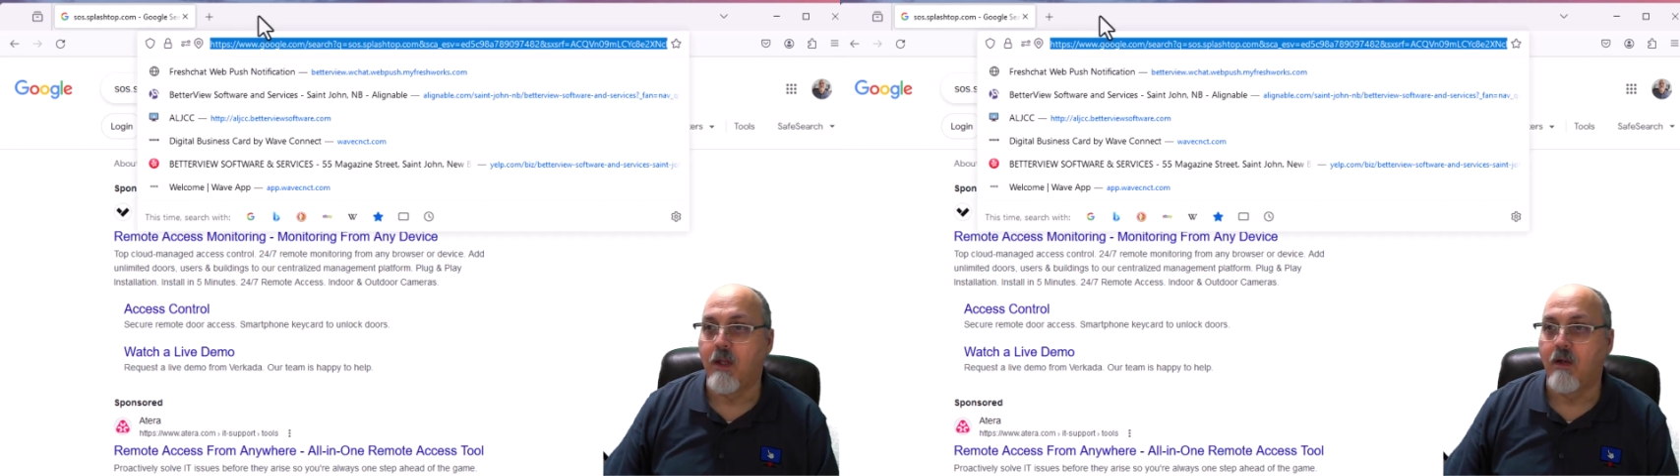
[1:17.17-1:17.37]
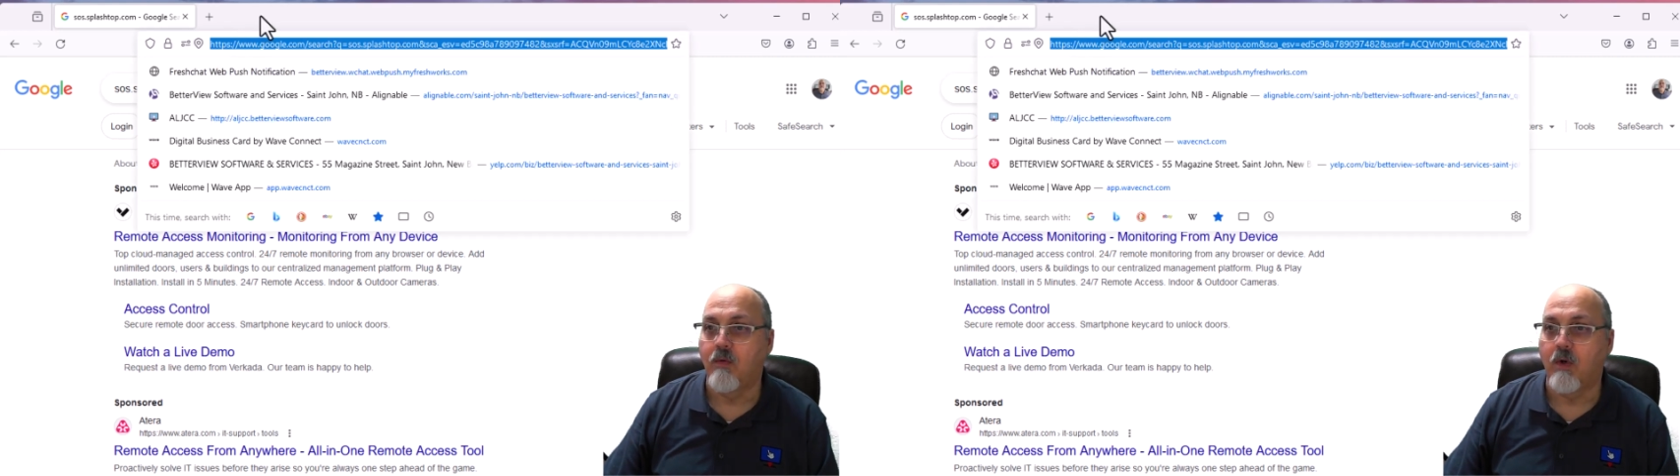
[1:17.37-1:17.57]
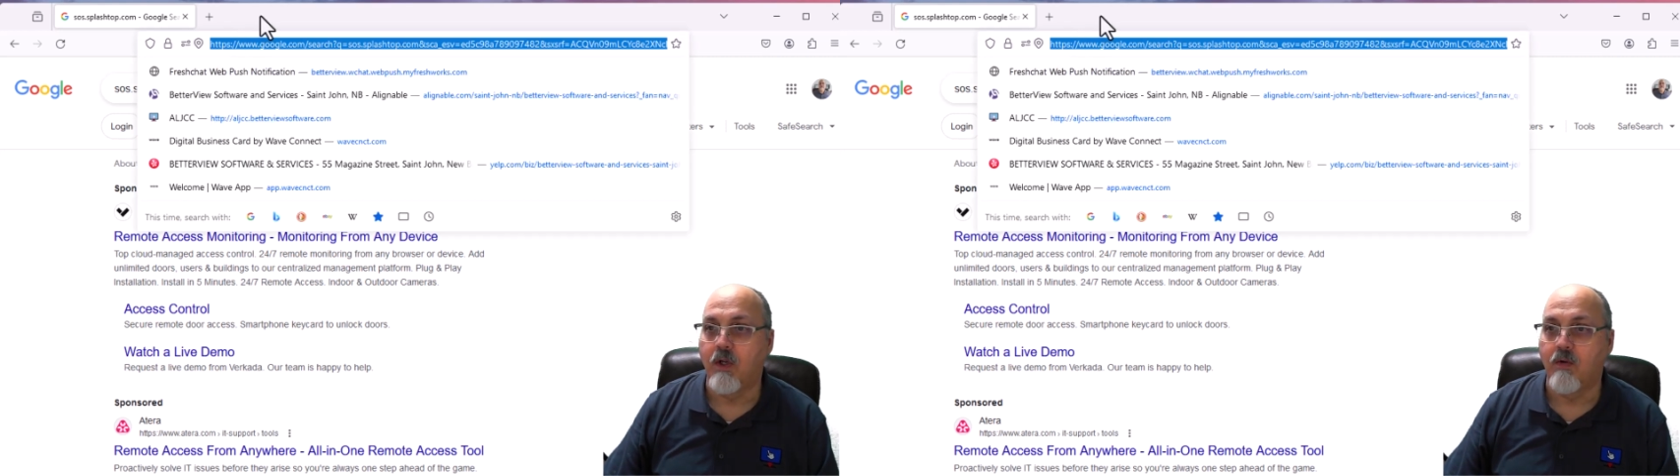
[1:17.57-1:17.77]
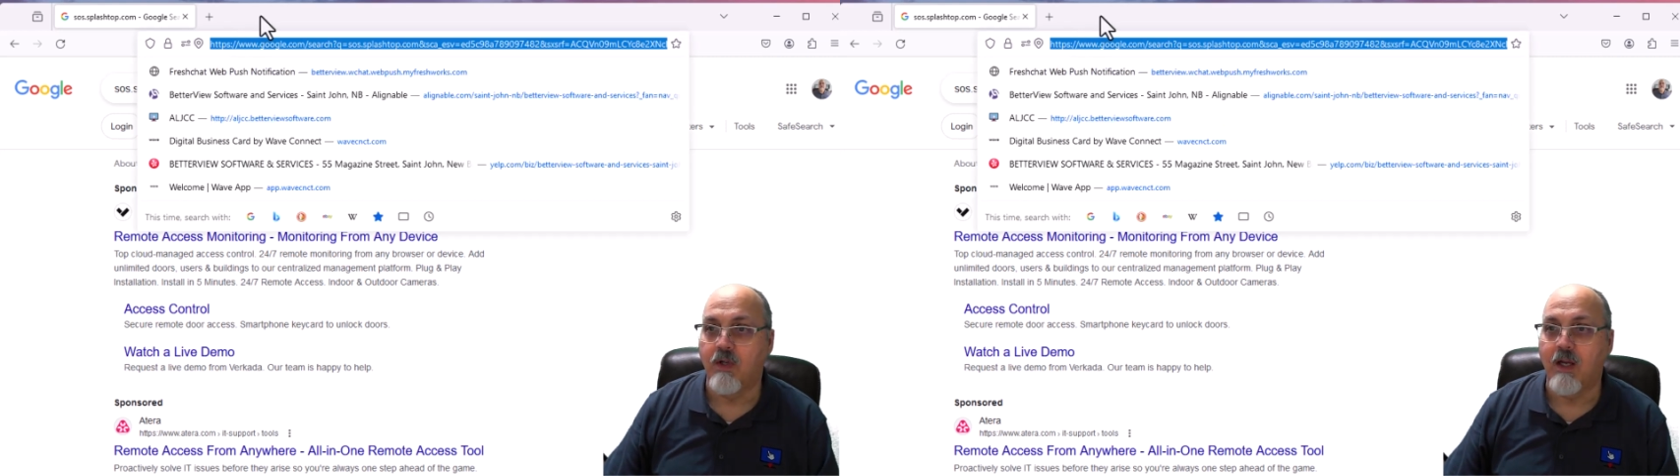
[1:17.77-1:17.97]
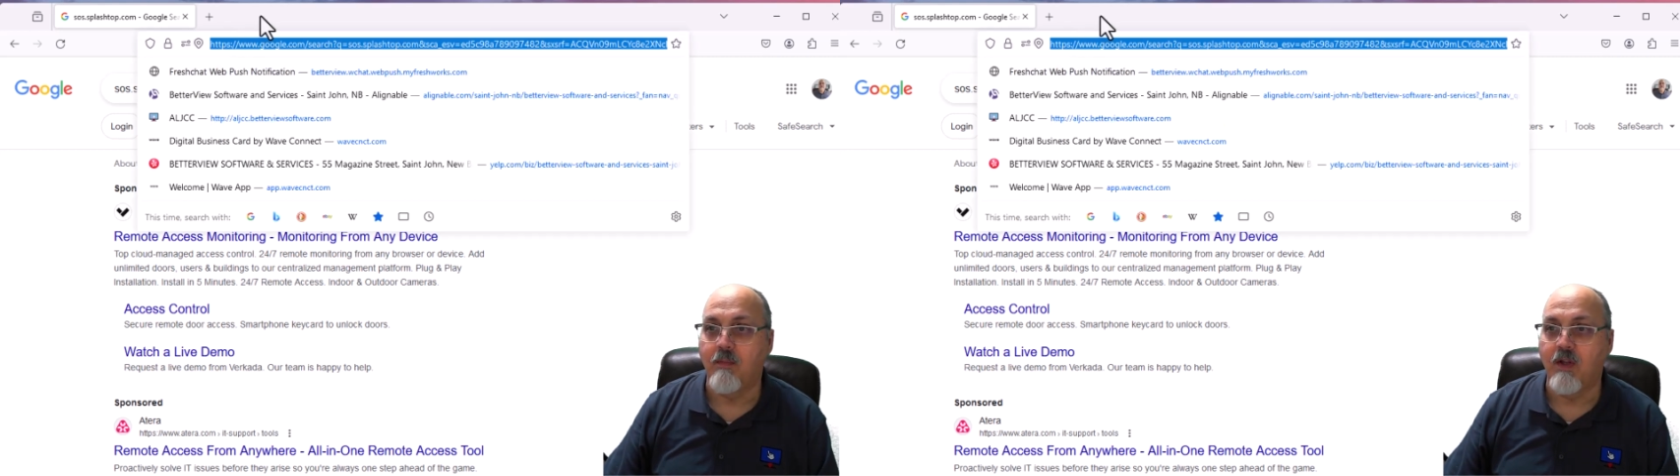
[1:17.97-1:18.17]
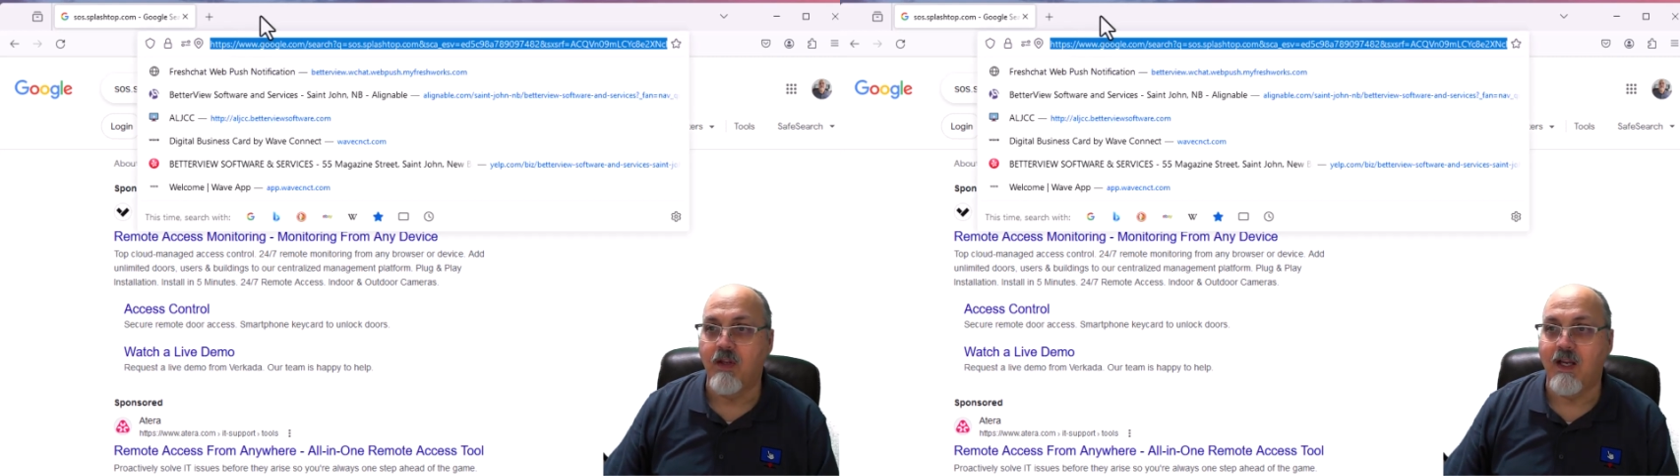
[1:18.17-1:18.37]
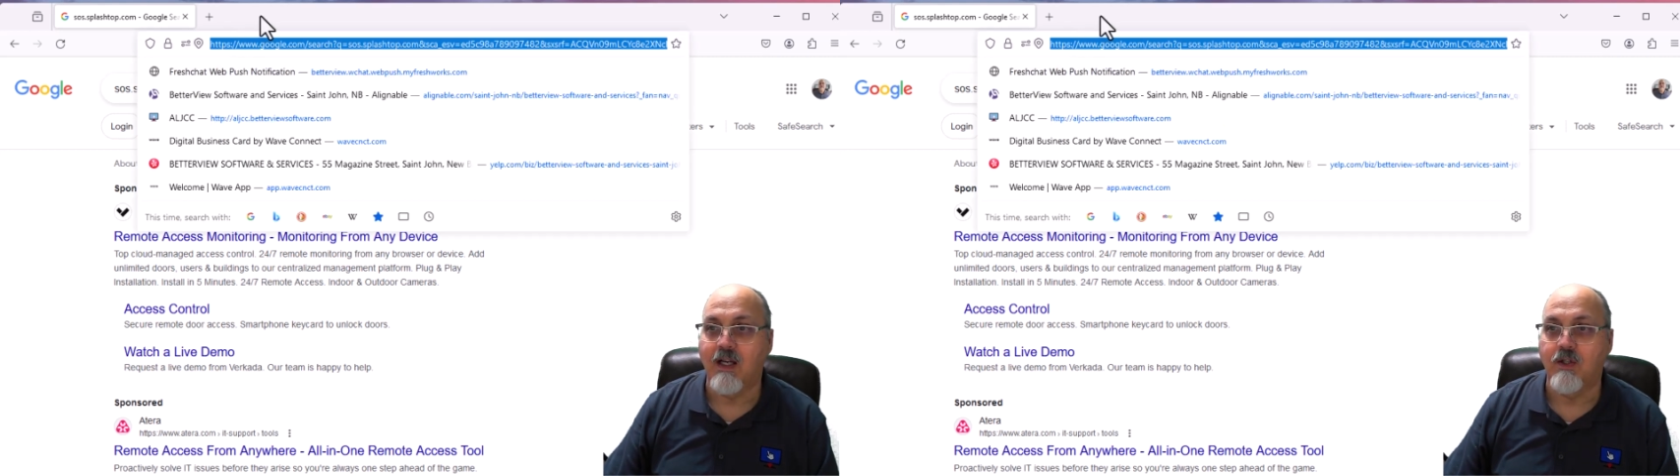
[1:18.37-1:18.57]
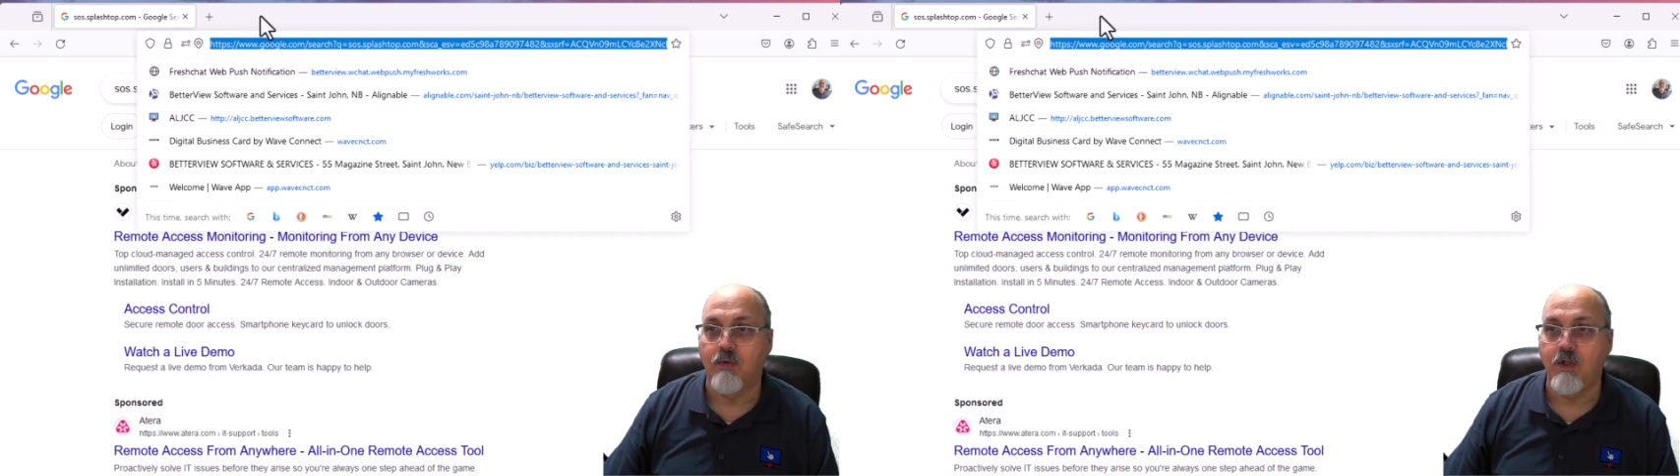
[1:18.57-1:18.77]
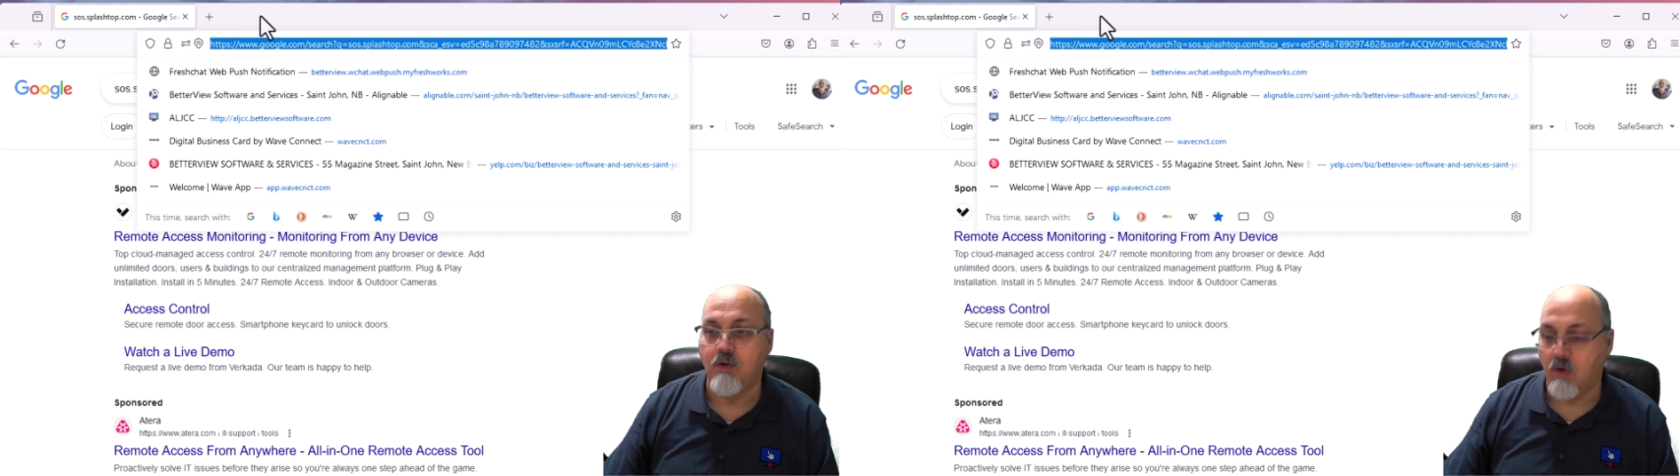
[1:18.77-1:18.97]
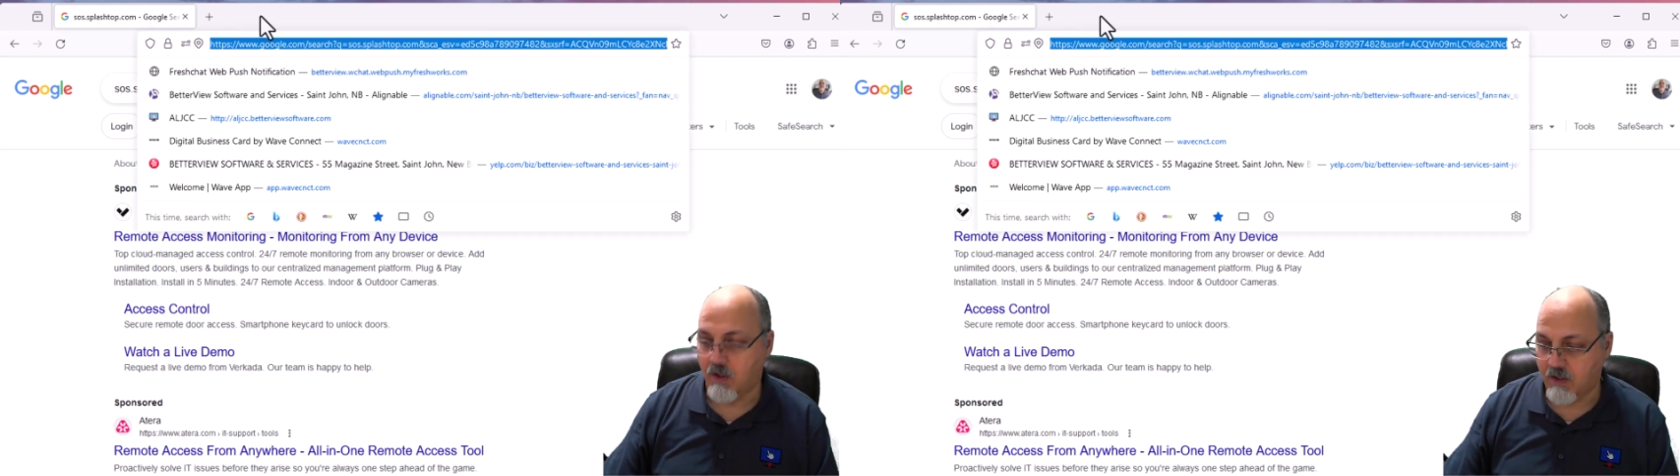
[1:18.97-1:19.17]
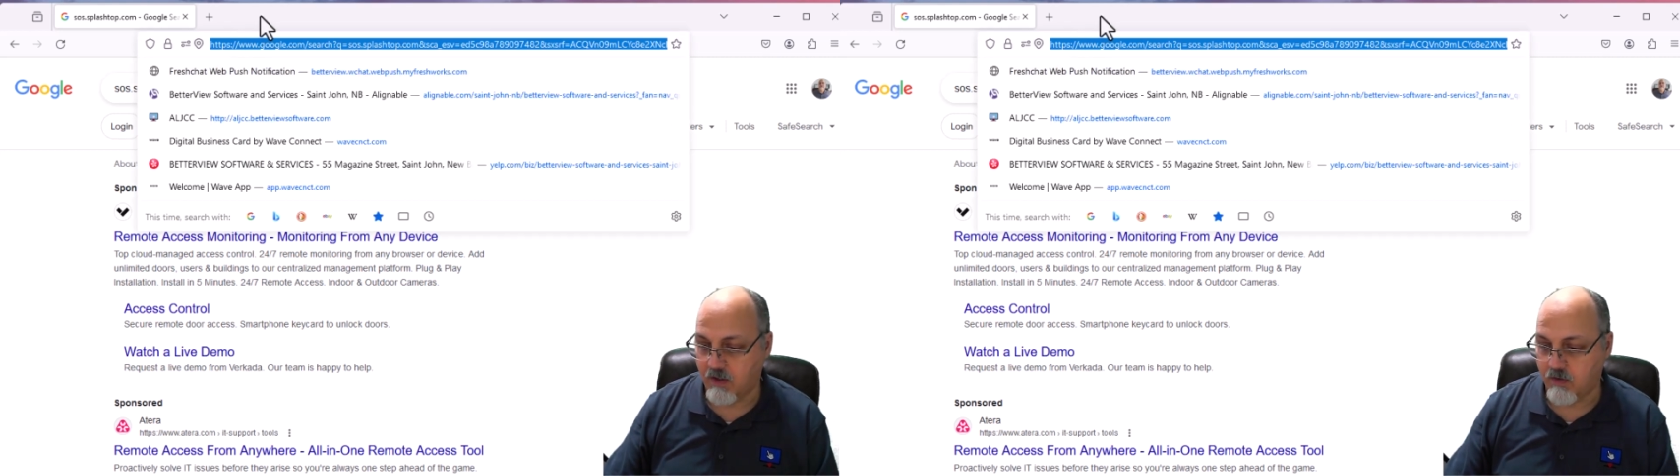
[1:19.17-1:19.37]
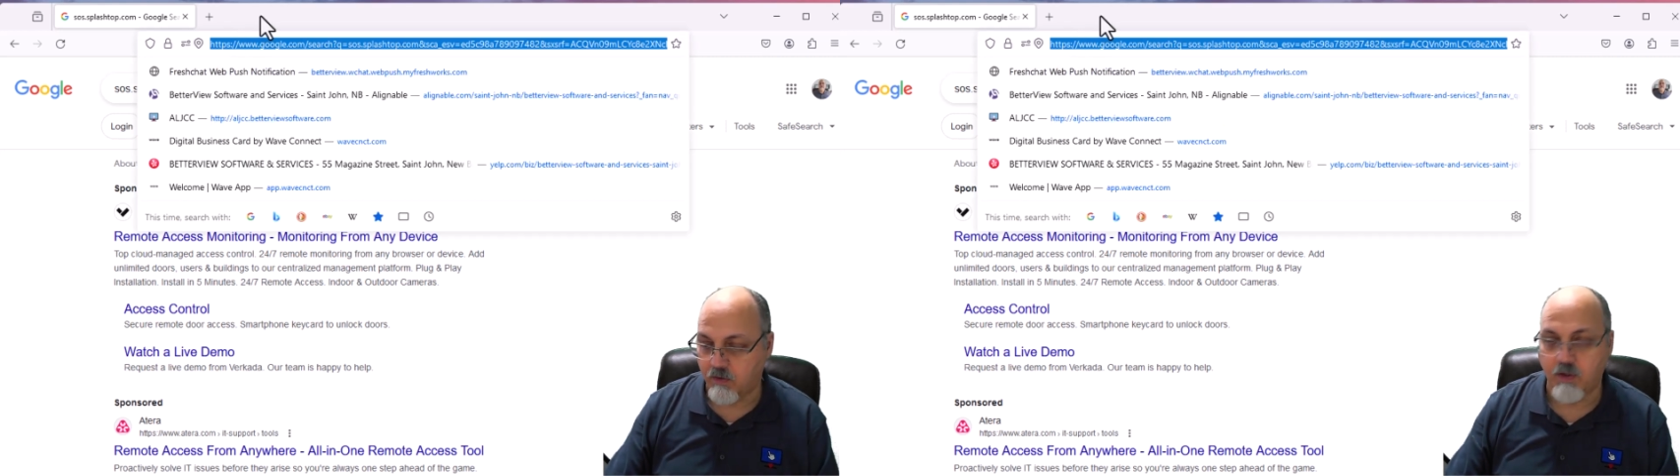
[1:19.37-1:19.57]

where you type in the actual URL or